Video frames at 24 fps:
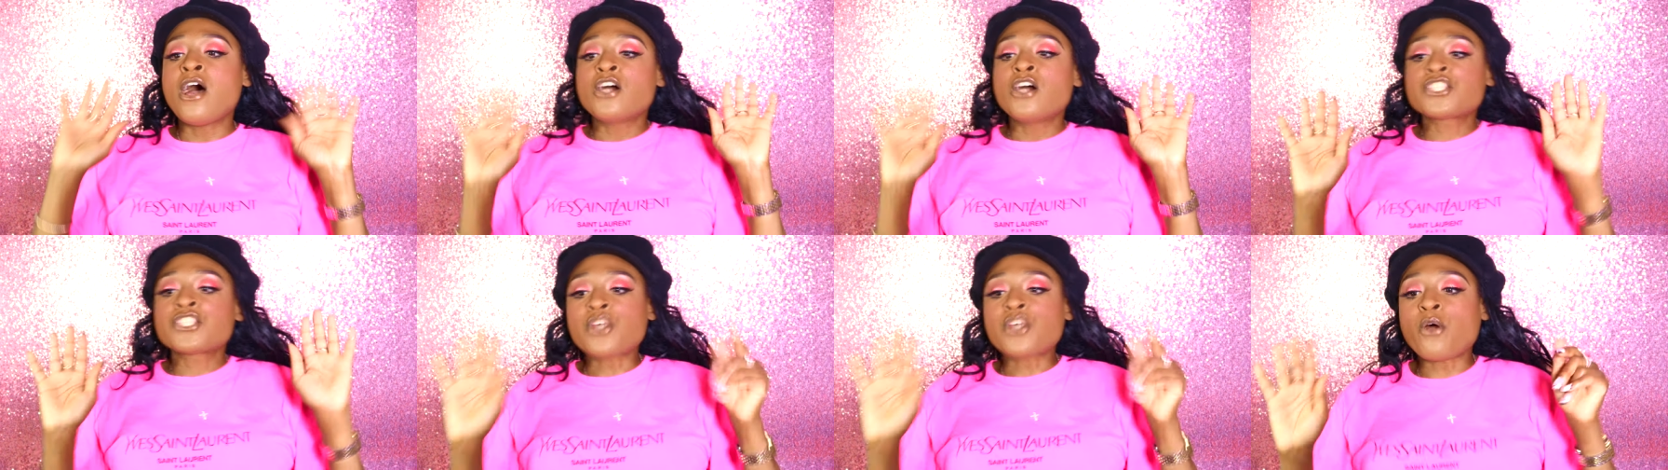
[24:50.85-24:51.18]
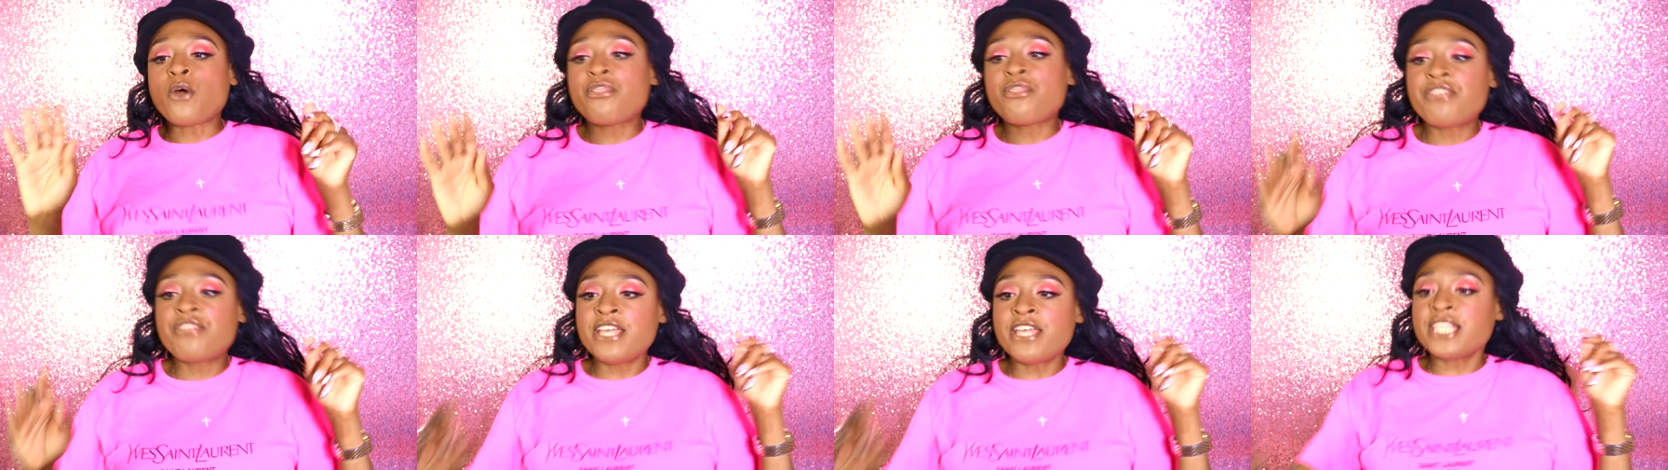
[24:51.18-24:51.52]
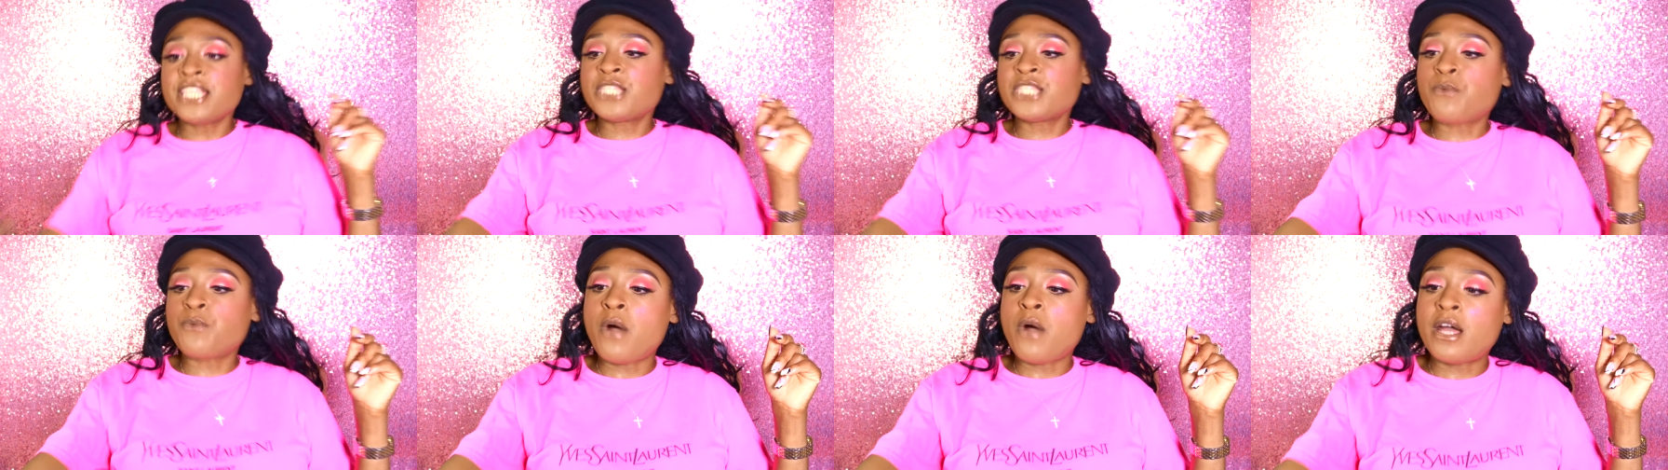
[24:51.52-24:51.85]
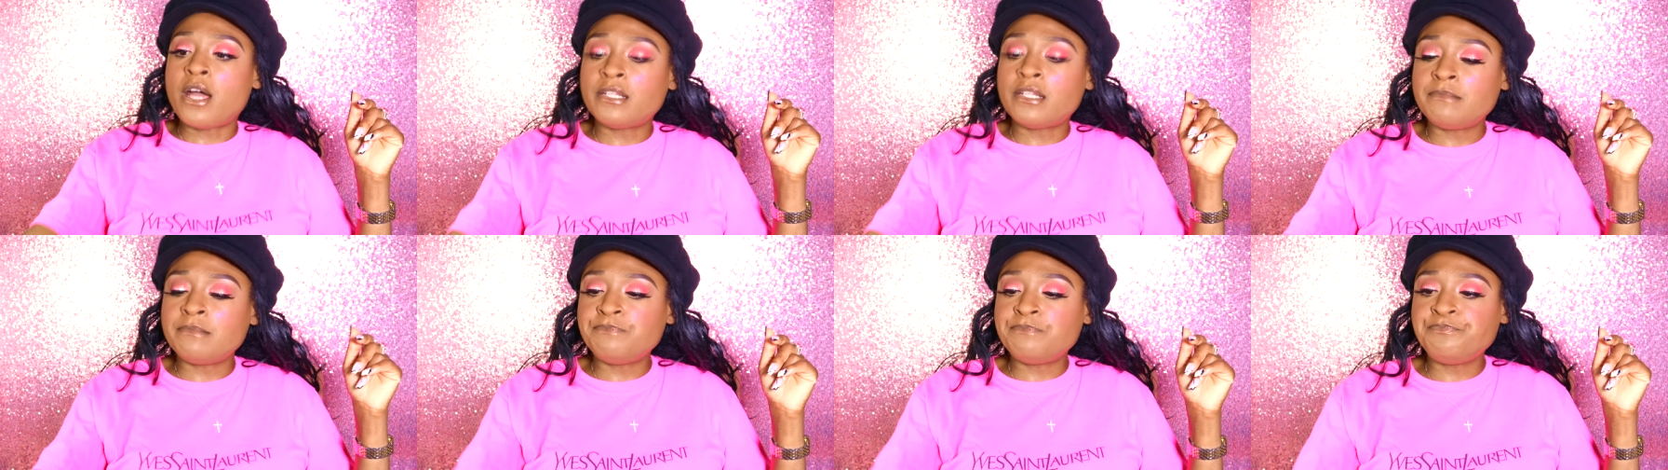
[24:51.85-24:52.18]
So this
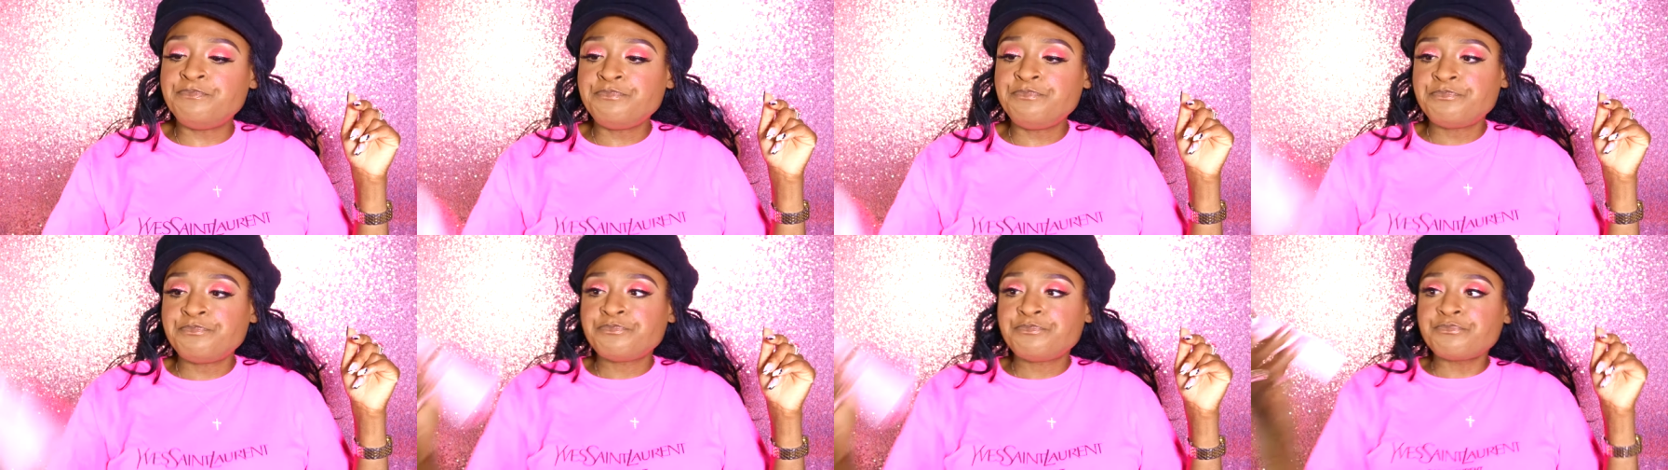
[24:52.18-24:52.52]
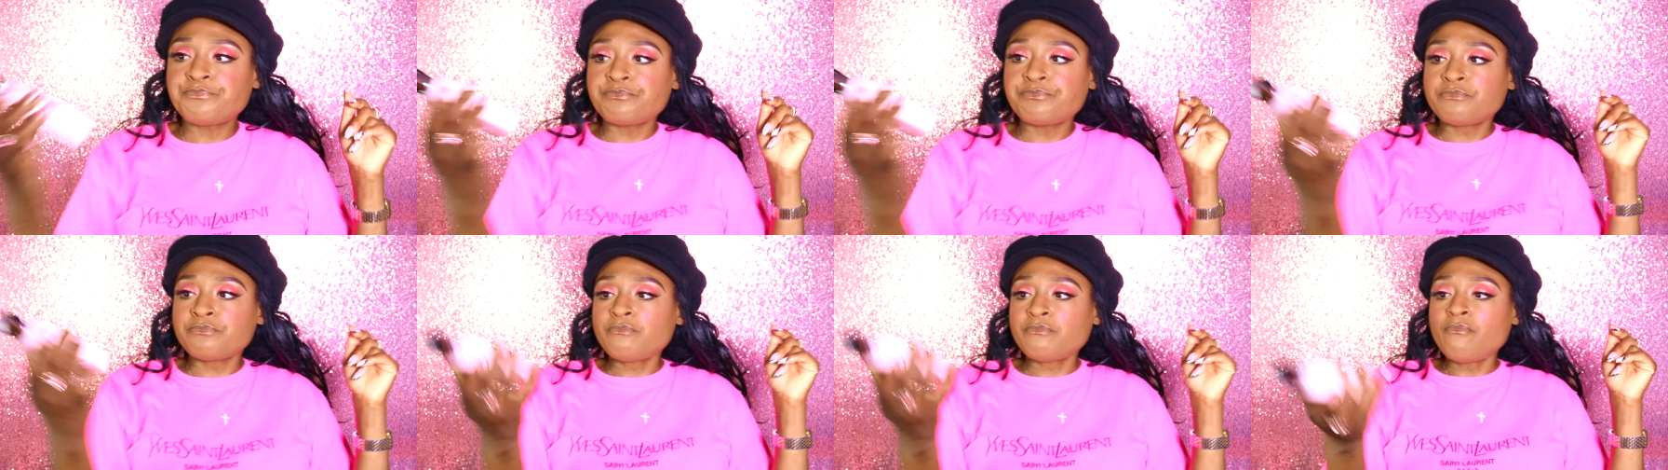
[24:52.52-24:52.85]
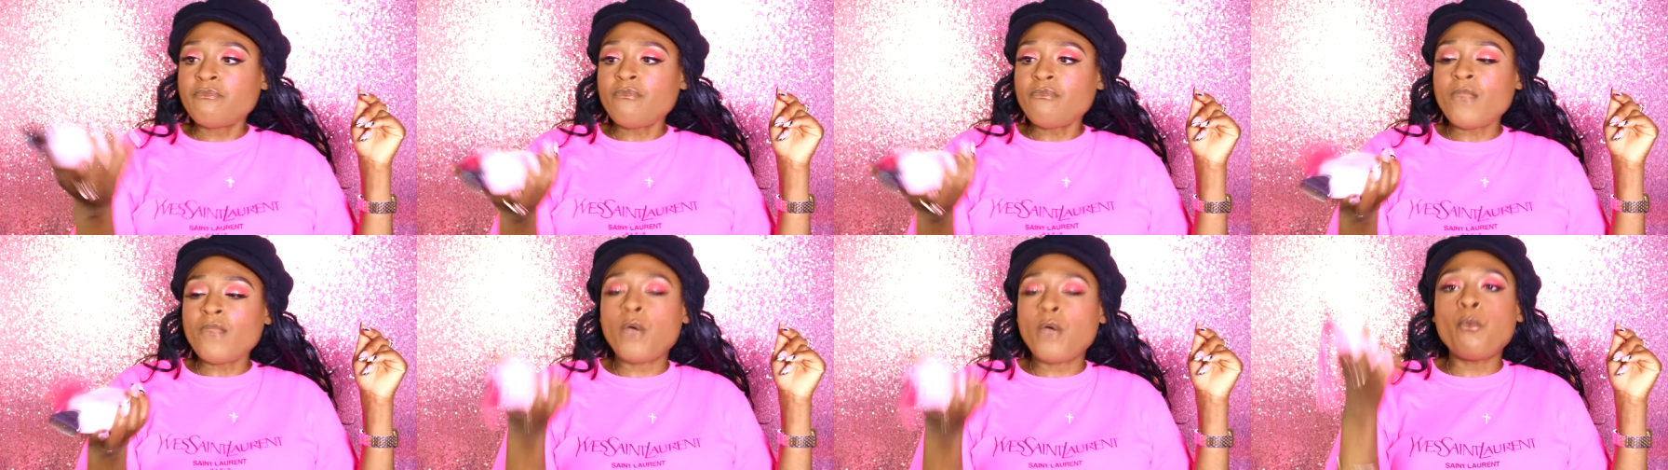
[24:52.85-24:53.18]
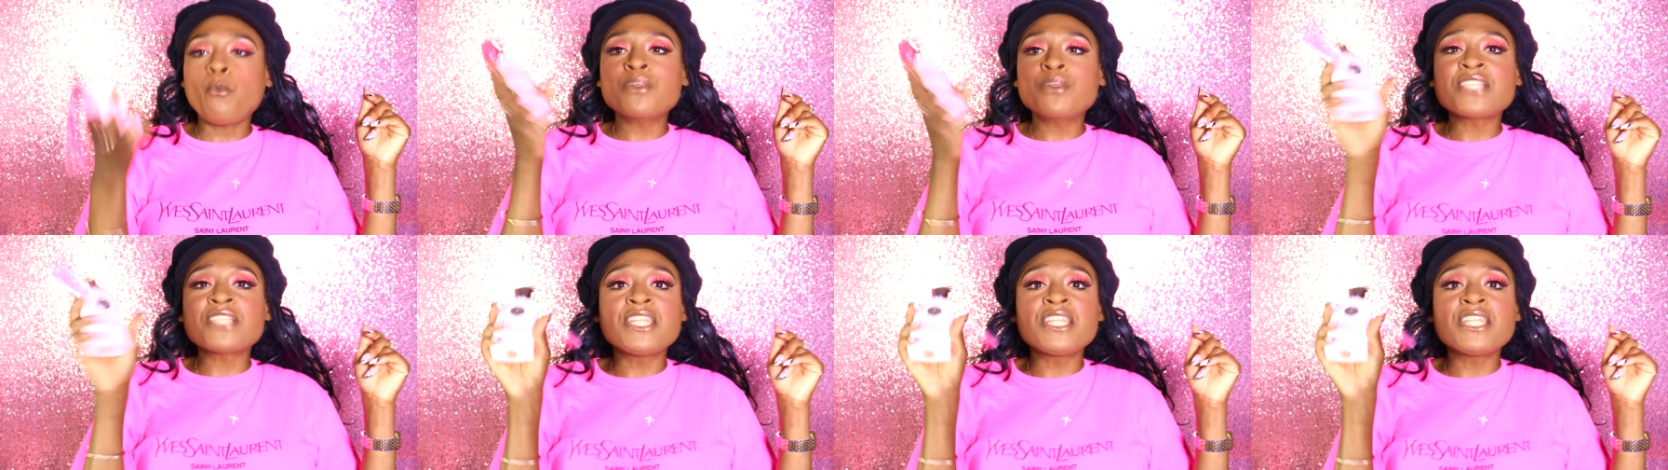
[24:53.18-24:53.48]
one was